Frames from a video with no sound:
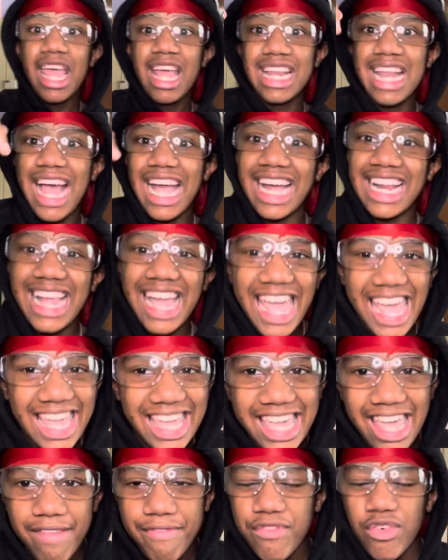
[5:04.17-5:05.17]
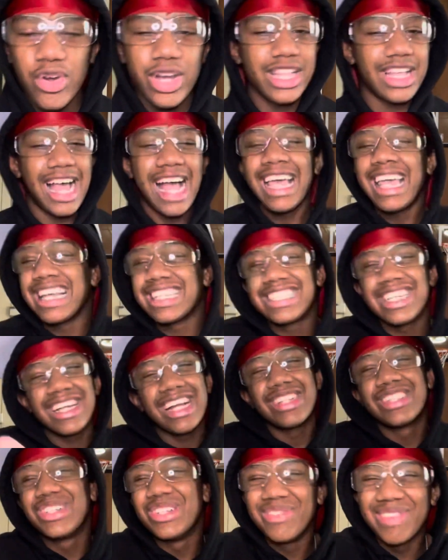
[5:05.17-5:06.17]
Now I got an AK-40. I can't tell you
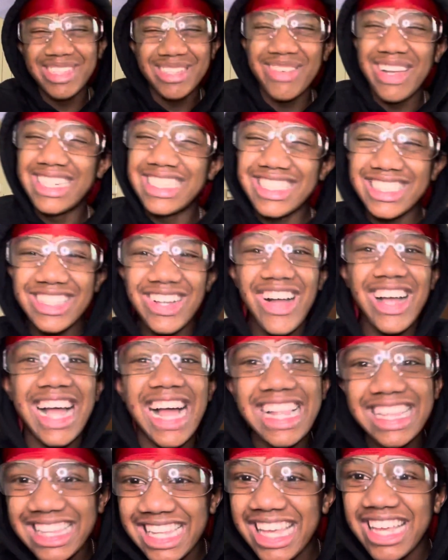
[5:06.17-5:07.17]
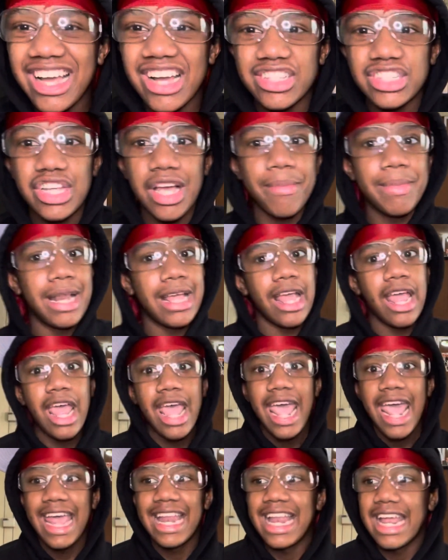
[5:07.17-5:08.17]
too much, man. Just know I got lit guns coming in.
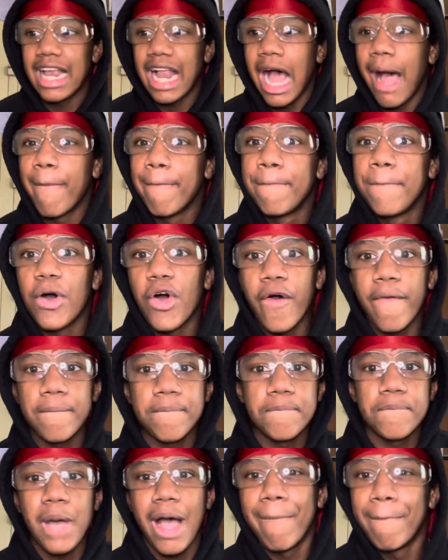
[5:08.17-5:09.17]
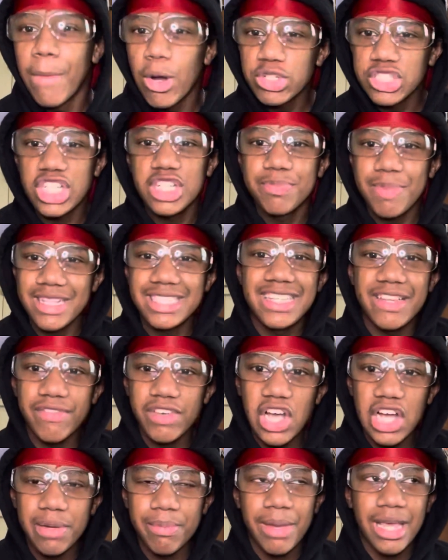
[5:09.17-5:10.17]
And then I bought my most expensive
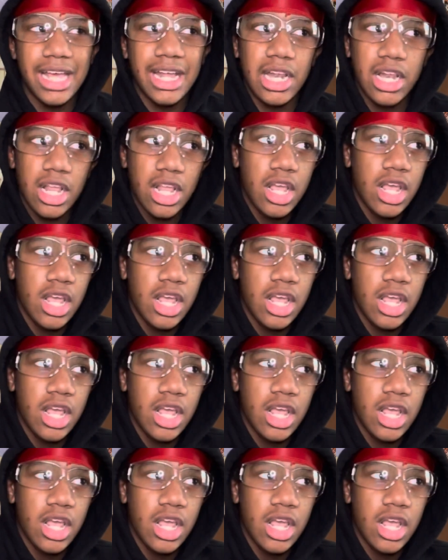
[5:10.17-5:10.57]
gun, man.